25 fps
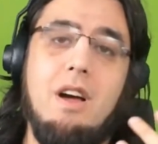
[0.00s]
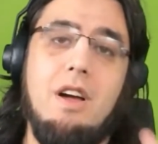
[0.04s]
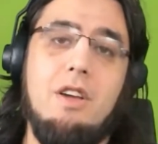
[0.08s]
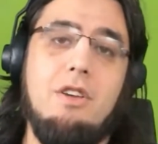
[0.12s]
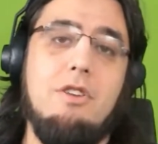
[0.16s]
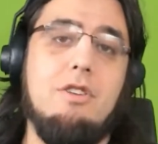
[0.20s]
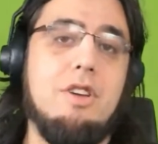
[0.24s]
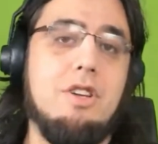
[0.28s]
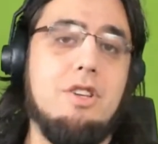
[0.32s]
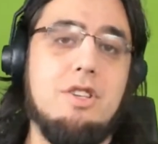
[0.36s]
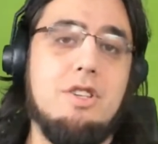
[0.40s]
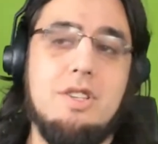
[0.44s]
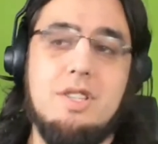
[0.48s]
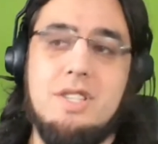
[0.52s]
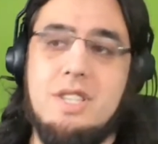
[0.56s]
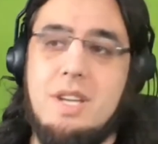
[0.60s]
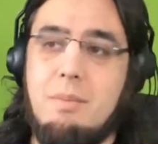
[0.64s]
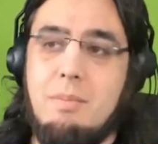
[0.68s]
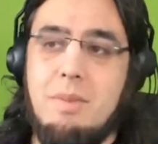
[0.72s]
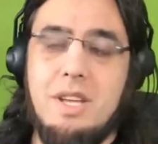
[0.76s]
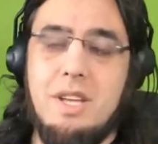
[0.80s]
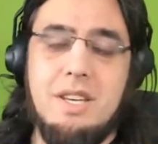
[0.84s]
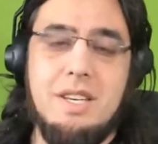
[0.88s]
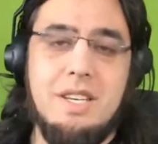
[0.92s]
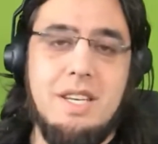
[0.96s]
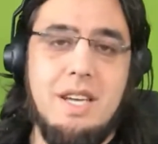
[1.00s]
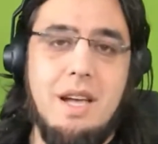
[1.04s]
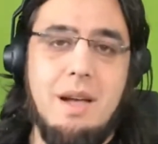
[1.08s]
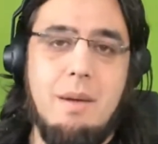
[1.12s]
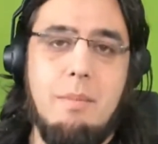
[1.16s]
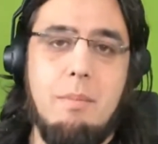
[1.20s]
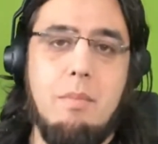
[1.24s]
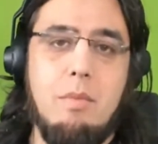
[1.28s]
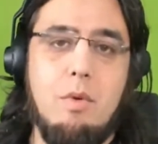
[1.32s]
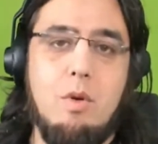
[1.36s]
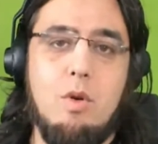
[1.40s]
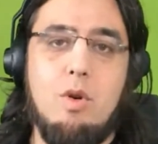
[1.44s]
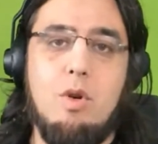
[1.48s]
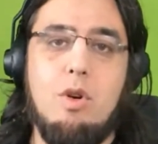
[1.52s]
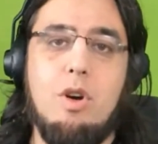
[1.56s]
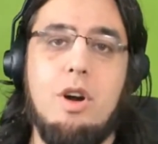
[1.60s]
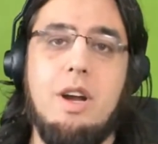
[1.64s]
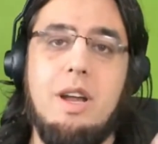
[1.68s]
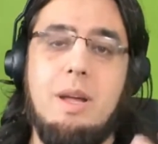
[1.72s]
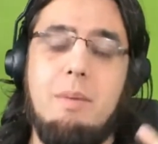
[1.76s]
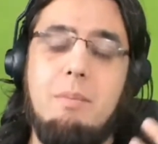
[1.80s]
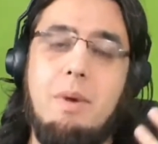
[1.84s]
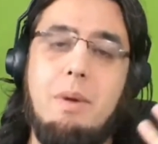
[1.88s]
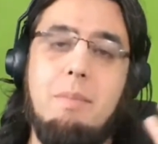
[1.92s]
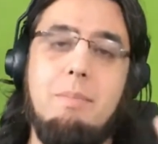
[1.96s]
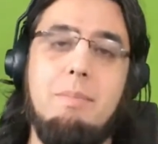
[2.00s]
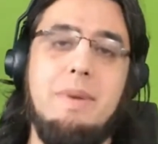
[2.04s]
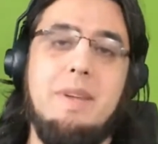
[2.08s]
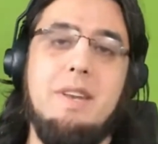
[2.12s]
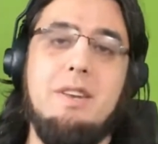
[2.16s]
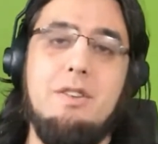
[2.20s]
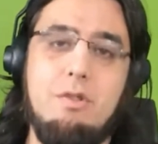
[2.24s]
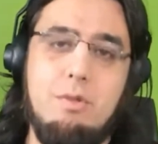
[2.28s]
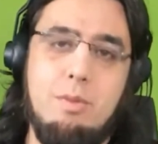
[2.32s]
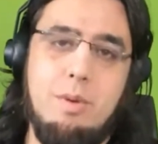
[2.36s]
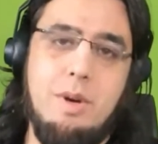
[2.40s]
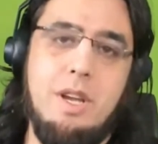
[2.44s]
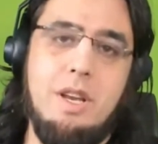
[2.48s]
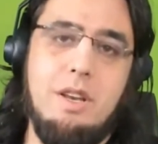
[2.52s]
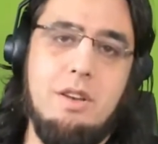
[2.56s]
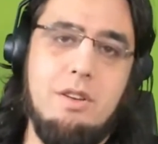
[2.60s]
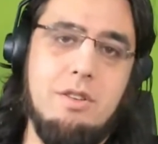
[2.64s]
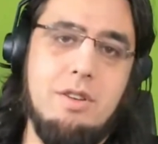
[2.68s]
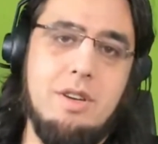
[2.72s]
You can just send me a DM, or in my pinned tweet,